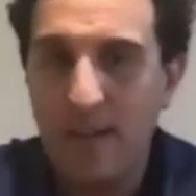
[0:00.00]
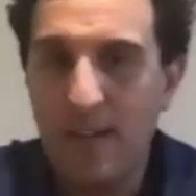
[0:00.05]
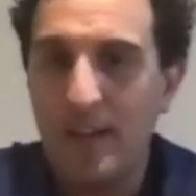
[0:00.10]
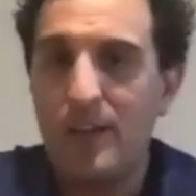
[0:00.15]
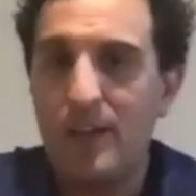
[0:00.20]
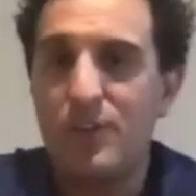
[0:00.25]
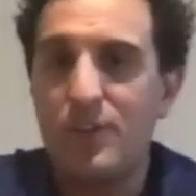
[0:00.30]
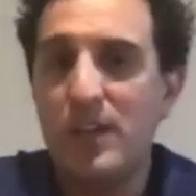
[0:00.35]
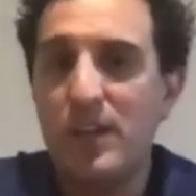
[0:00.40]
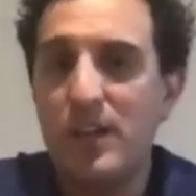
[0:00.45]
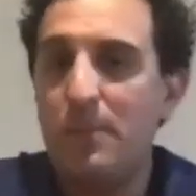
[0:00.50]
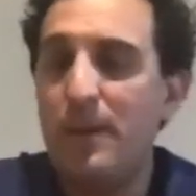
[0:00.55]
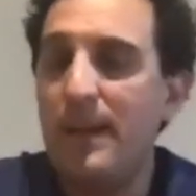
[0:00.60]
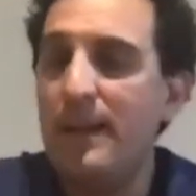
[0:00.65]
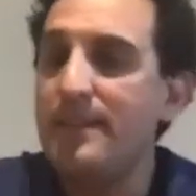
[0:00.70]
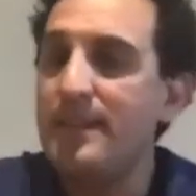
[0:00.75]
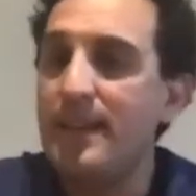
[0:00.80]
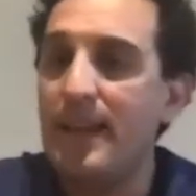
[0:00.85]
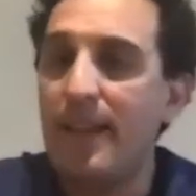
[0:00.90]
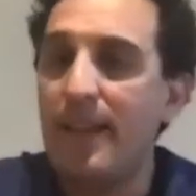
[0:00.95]

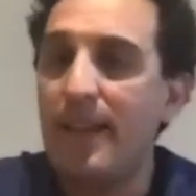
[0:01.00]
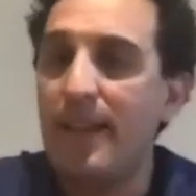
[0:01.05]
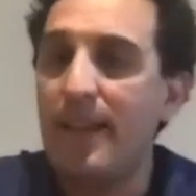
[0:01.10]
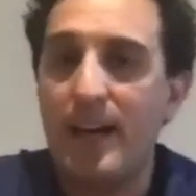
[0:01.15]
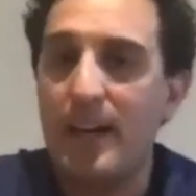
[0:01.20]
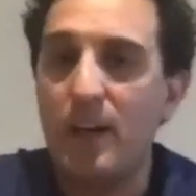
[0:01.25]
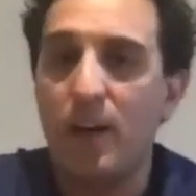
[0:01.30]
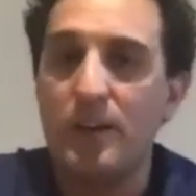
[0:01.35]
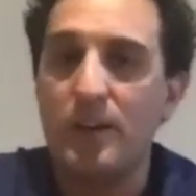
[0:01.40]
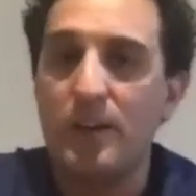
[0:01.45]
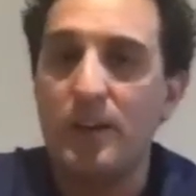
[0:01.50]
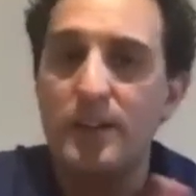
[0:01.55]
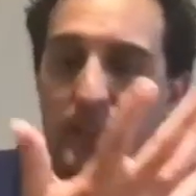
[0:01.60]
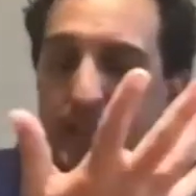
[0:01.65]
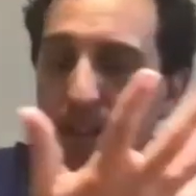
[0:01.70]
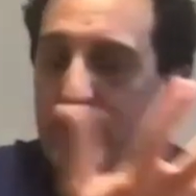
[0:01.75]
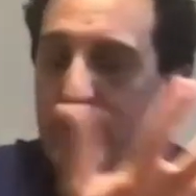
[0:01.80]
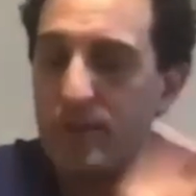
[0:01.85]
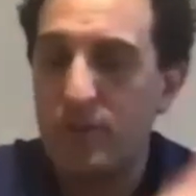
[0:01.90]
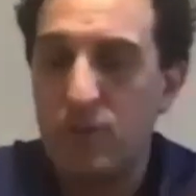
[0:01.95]
GPs and other
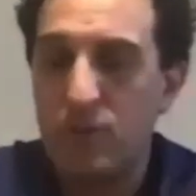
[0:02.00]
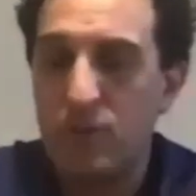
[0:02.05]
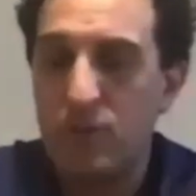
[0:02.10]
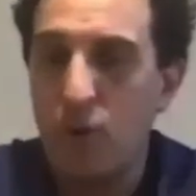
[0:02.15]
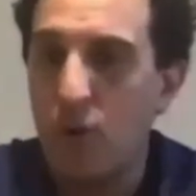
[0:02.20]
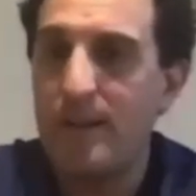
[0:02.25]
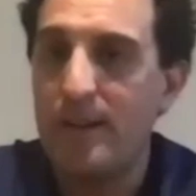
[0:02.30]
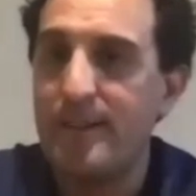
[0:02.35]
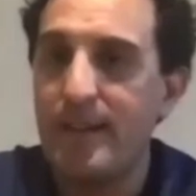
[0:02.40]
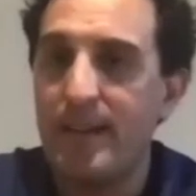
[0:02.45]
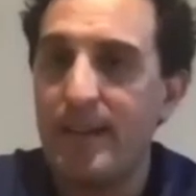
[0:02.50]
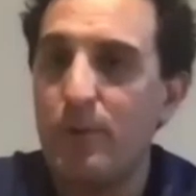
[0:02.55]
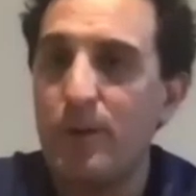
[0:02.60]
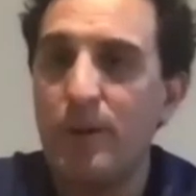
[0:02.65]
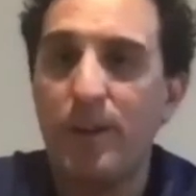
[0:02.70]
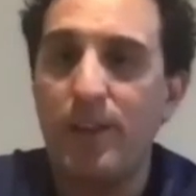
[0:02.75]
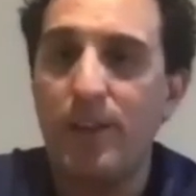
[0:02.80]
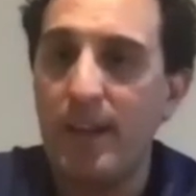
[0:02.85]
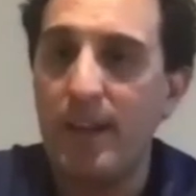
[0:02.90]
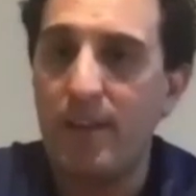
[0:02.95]
cardiologists that just call me and say,
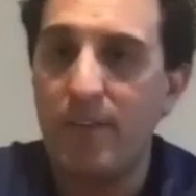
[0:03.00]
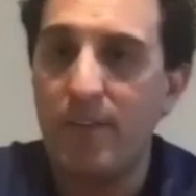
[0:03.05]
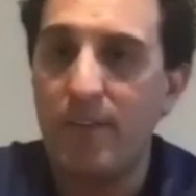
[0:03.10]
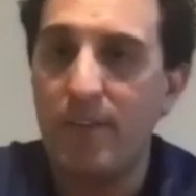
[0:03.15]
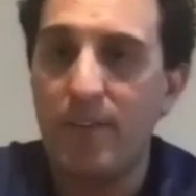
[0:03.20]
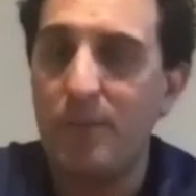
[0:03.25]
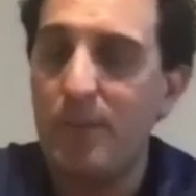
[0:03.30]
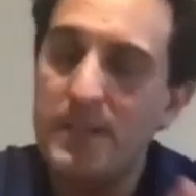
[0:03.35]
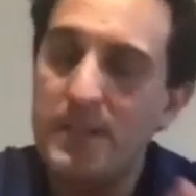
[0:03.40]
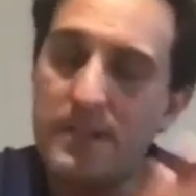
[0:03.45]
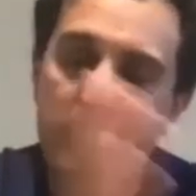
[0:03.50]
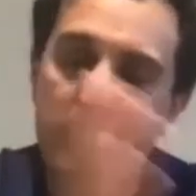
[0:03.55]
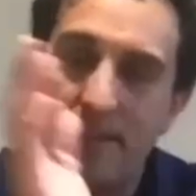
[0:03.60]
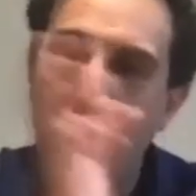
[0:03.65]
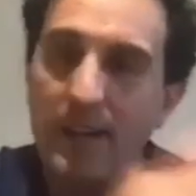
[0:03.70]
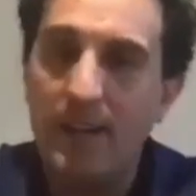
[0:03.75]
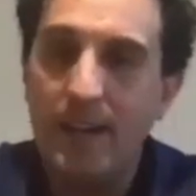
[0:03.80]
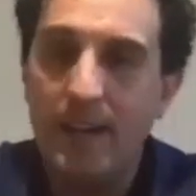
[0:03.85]
what do you think of this patient?